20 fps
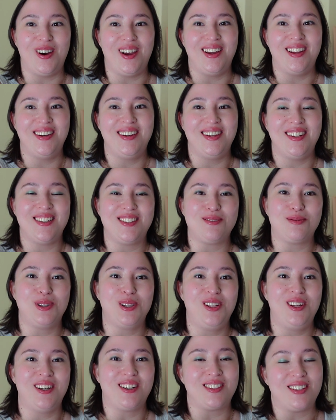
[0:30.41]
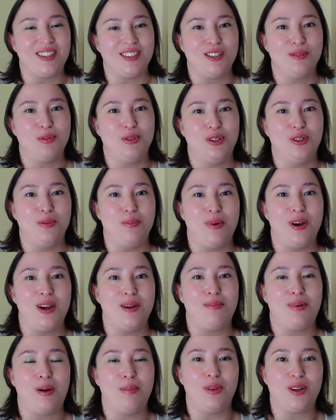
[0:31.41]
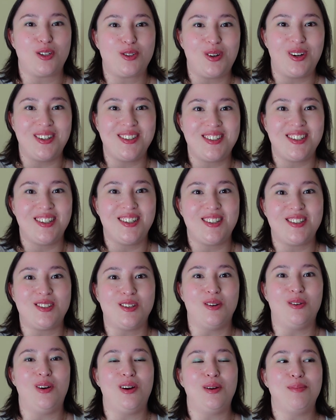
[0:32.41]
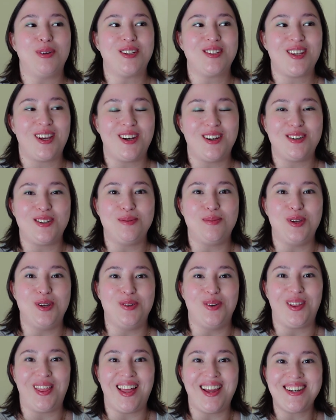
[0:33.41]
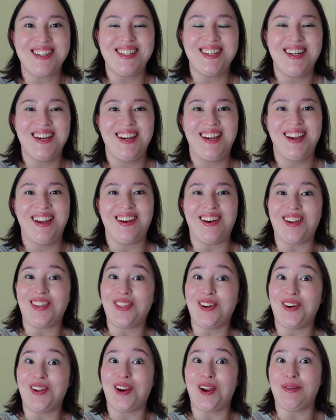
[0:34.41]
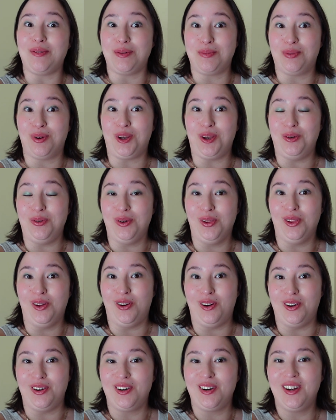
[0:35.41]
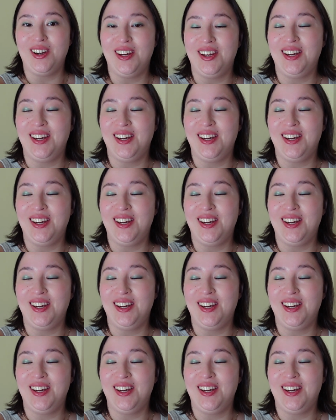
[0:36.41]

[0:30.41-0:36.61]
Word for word: and it's really accessible by public transit, so I'm excited to be doing that today, and I thought I would bring you along.